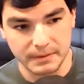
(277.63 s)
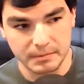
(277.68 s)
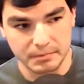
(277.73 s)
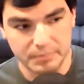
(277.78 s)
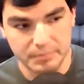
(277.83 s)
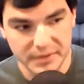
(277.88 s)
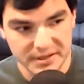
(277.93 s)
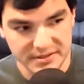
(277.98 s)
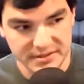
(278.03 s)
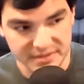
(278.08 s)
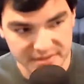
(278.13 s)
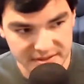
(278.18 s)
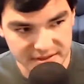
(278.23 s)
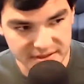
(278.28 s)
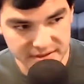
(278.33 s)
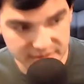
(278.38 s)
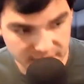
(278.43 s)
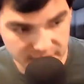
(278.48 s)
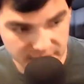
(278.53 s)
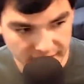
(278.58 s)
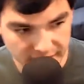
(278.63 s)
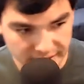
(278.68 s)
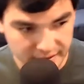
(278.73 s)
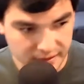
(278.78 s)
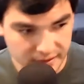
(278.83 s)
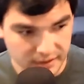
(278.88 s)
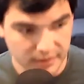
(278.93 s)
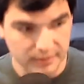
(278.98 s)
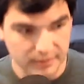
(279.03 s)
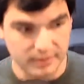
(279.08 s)
business is like,
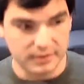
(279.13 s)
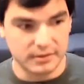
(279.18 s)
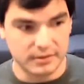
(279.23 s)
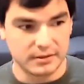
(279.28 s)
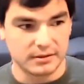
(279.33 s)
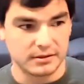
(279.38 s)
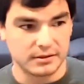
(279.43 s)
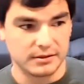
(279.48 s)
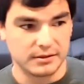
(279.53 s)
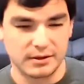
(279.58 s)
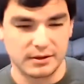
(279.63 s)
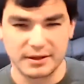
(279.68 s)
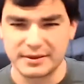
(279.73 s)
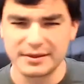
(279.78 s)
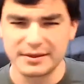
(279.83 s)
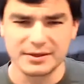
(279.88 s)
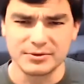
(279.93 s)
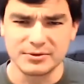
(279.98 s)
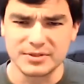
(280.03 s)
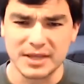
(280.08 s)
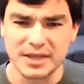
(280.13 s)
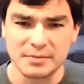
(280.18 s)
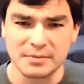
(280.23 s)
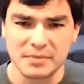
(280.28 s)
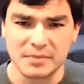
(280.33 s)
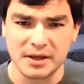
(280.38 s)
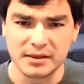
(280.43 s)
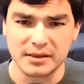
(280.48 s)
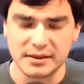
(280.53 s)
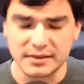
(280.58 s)
I think it was Ed
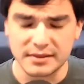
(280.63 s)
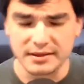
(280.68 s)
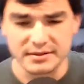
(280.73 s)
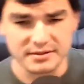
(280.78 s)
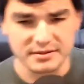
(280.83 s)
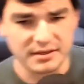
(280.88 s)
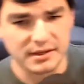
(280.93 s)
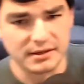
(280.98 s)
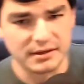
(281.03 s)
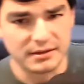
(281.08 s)
Milet that said,